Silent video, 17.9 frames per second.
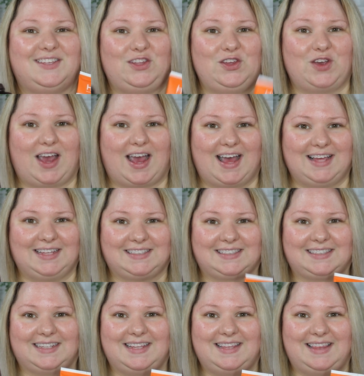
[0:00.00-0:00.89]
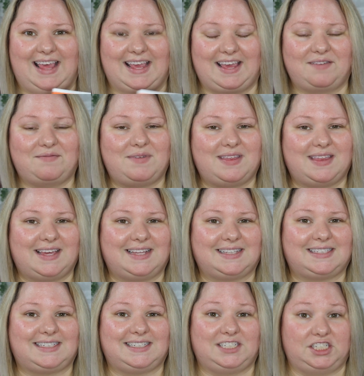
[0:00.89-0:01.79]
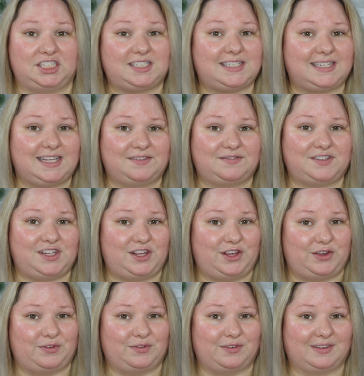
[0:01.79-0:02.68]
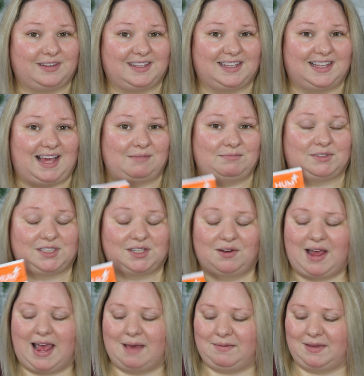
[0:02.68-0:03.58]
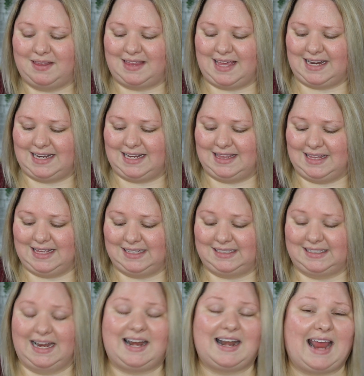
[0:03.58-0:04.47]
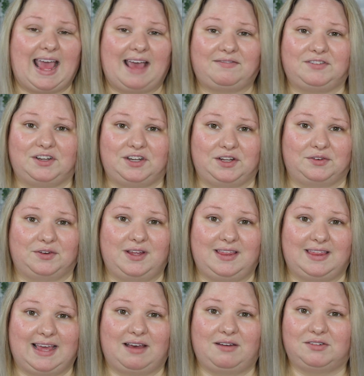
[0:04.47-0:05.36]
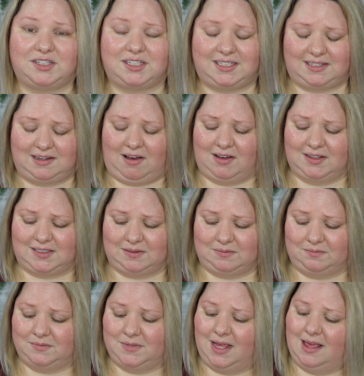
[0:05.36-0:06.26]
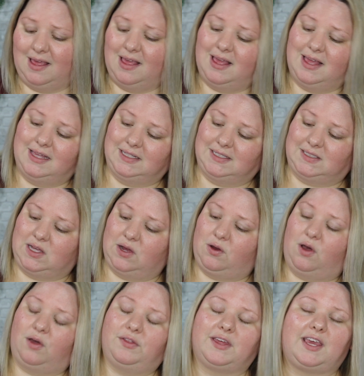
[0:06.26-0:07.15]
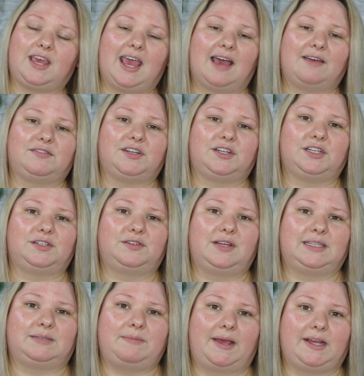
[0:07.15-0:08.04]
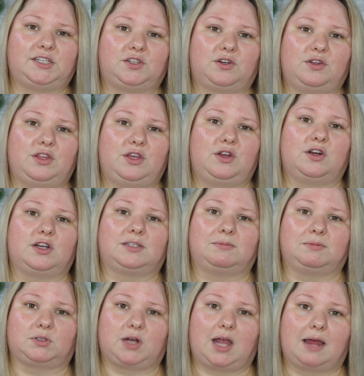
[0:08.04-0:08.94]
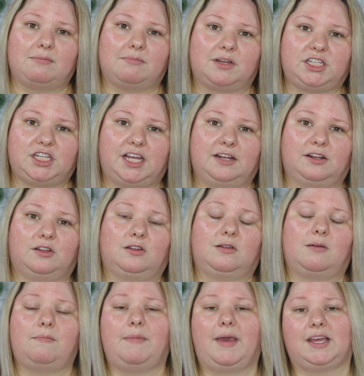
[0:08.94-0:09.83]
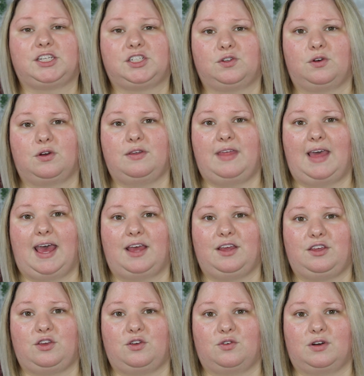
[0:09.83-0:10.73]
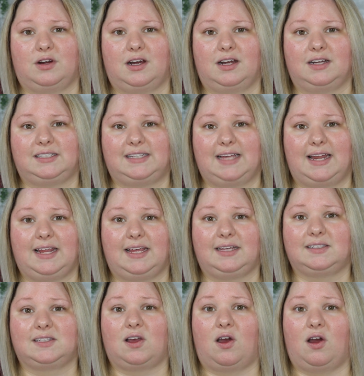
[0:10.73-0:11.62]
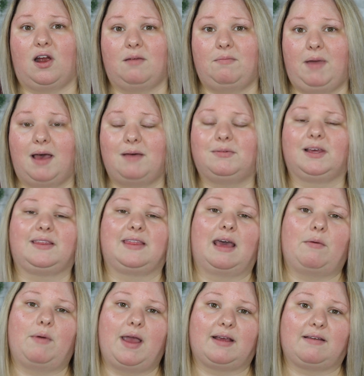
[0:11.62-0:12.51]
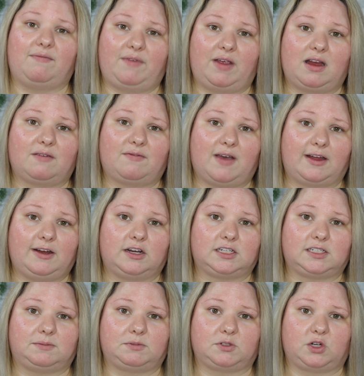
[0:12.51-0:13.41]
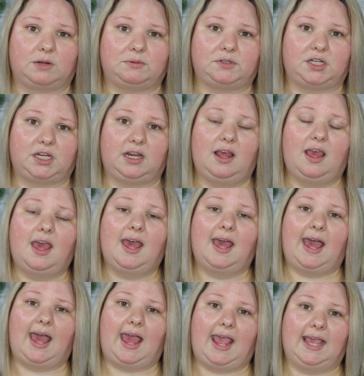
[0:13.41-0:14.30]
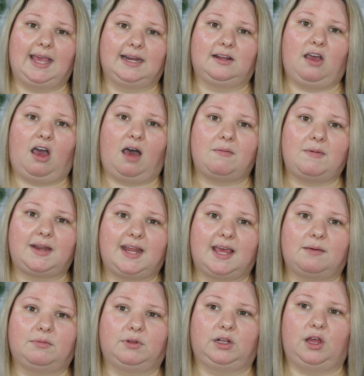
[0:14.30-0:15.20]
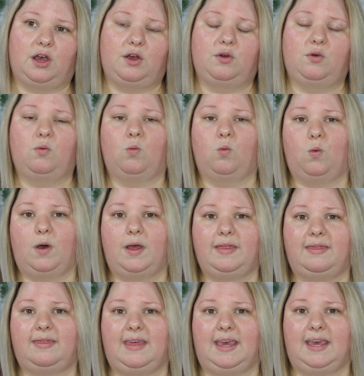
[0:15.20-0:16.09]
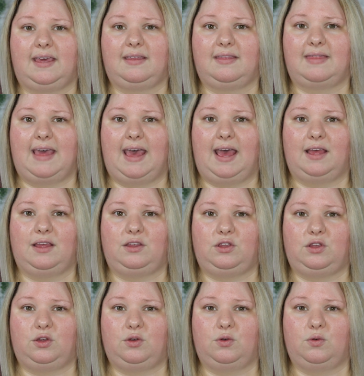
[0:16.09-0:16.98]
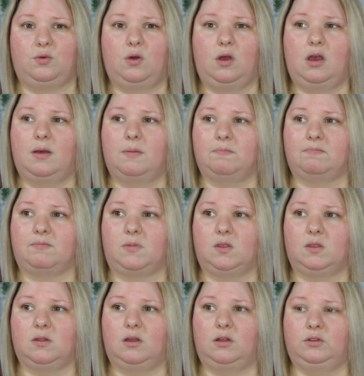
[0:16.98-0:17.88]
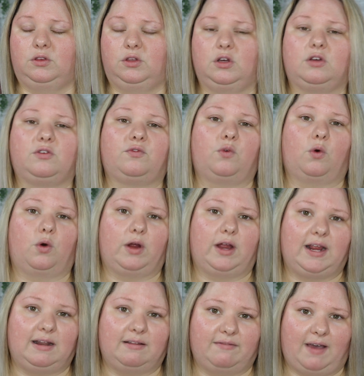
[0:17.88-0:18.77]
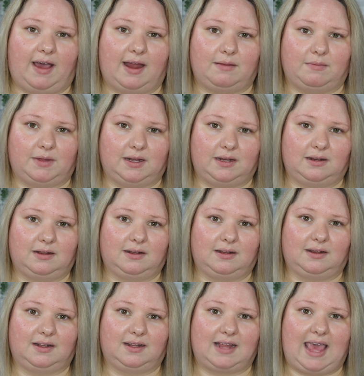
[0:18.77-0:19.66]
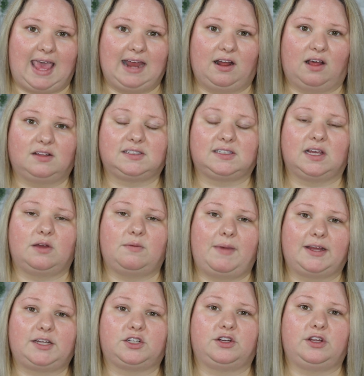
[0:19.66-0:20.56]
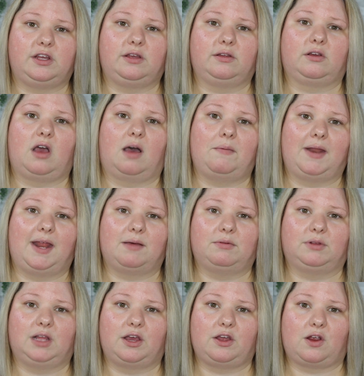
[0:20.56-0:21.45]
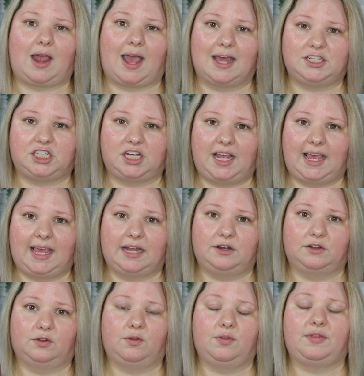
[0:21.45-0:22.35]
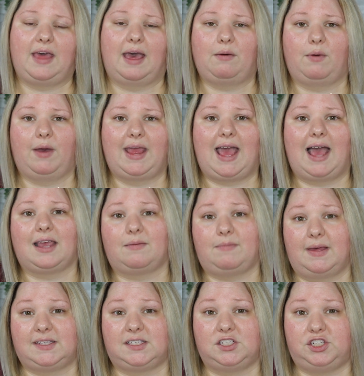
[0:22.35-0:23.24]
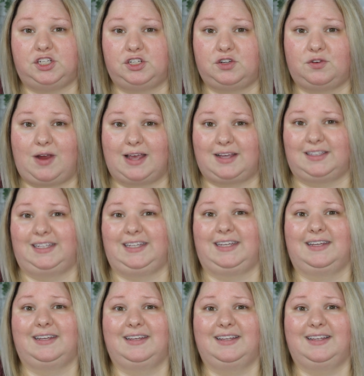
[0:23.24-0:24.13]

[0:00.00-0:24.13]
You guys, they gave me these just to give to you. I'm so happy that they did this. They didn't have to do it. That was just awesome. So only thing you have to do is make sure that you're subscribed to my channel. Make sure that your settings are public. That way I can verify your subscription. And comment down below one thing that you look for in a vitamin. And also make sure you comment down below your IG handle. That way I can message you directly.